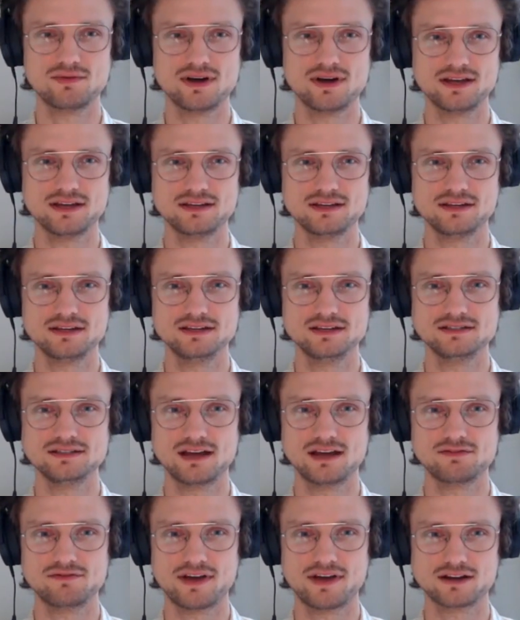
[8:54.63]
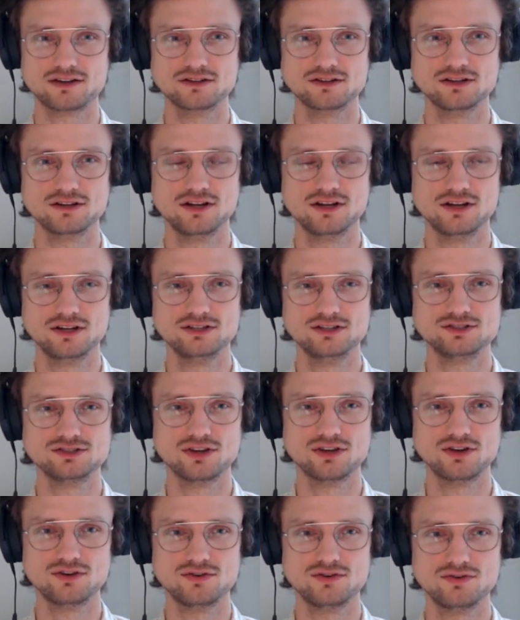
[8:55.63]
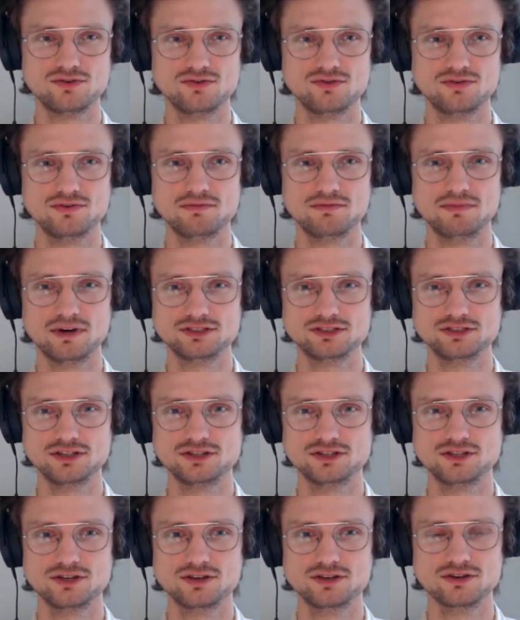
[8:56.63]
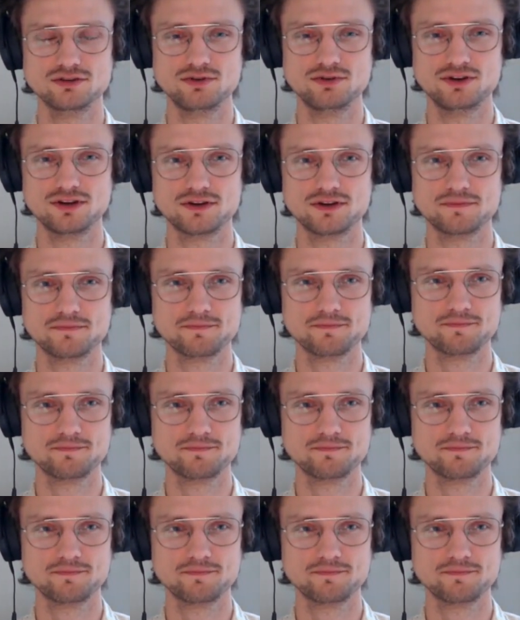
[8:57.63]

why does that factor so mm. much into mm. your book